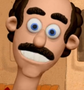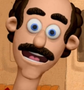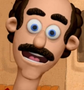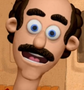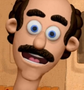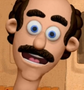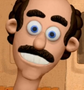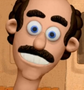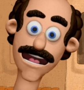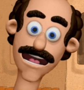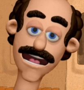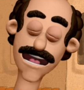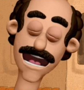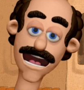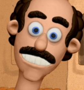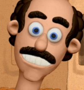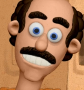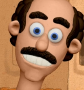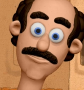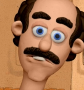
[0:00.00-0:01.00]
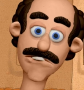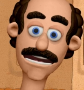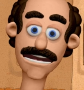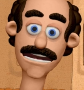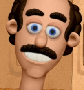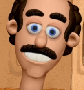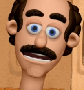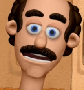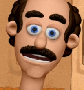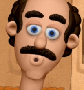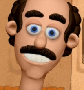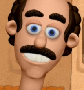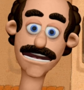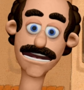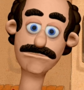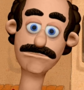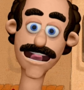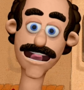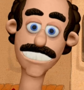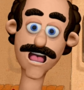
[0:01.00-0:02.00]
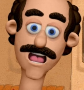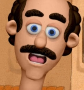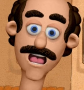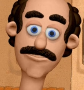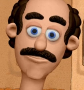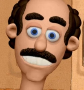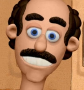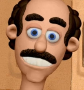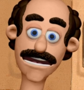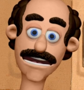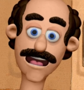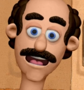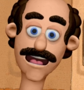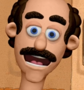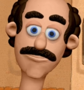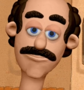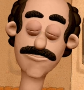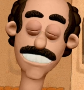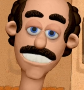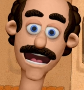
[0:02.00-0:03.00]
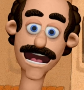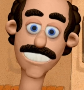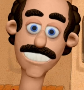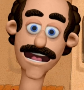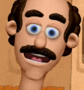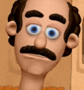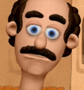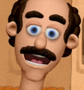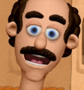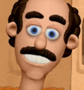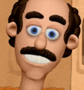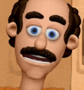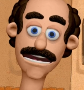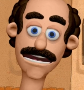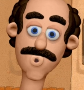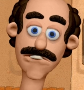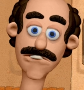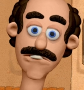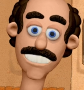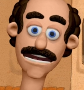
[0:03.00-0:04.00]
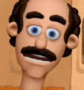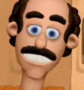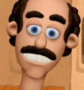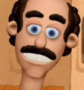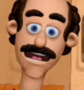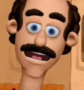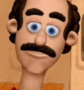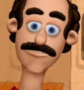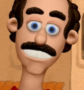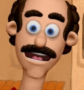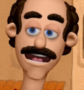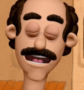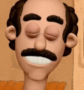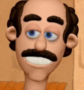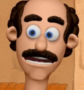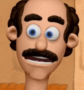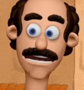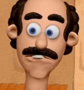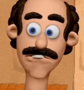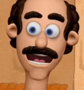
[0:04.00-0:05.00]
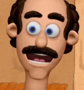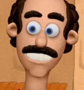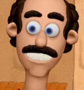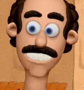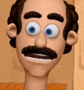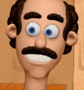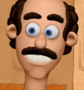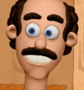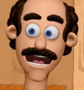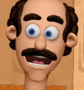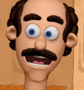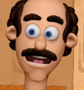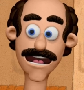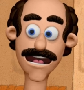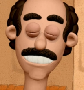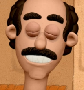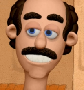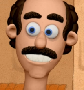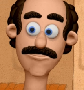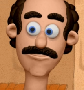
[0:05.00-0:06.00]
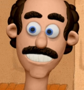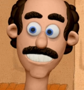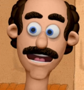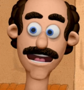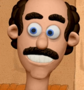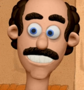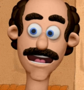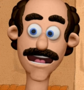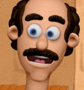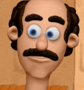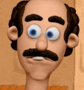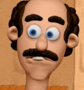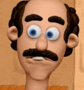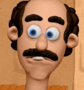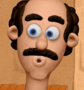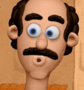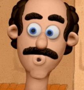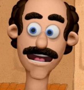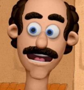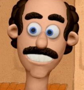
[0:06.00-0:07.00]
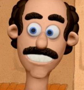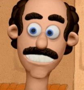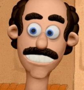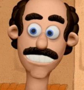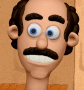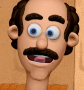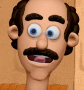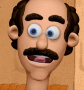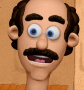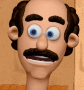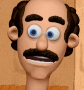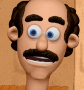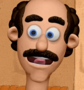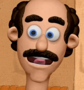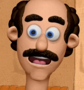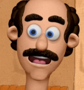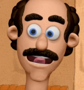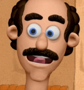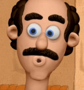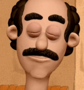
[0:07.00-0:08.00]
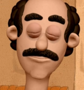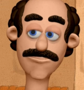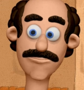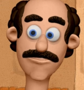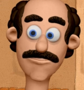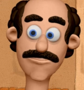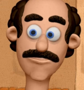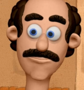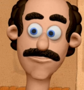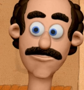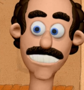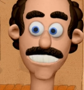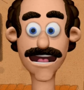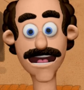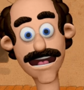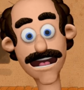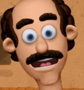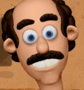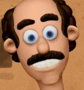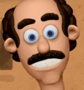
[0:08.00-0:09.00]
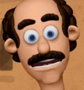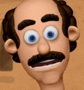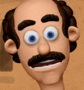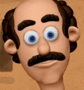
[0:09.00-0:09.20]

and determination of the Indian people ultimately prevailed, and in 1947 India finally gained its independence from British colonial rule. The legacy